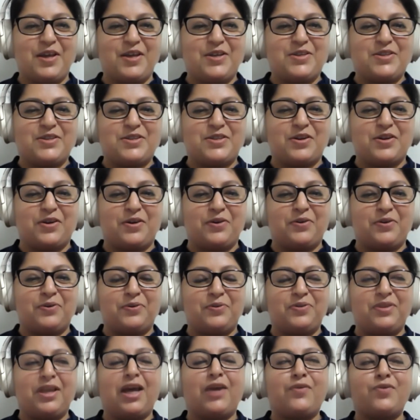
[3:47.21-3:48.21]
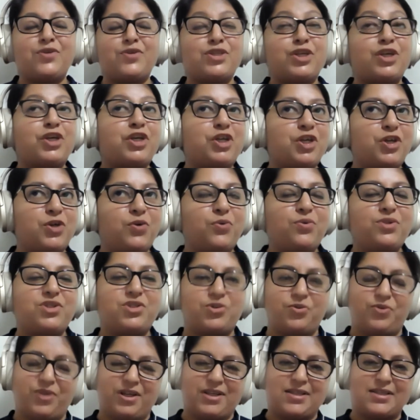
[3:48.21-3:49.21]
So that was a
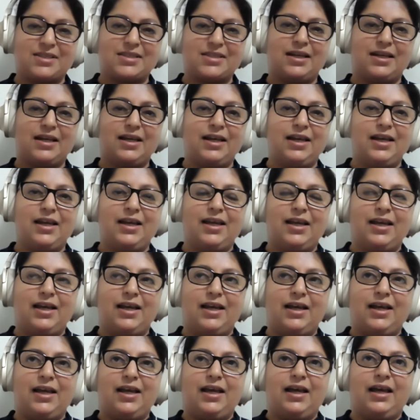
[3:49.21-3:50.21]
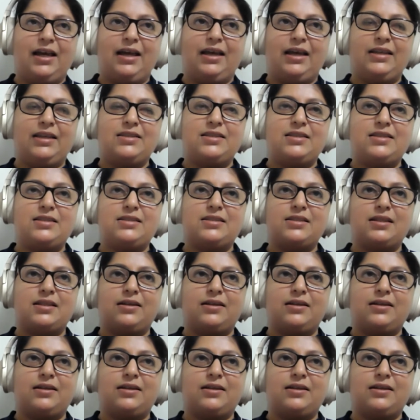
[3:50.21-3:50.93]
huge risk. And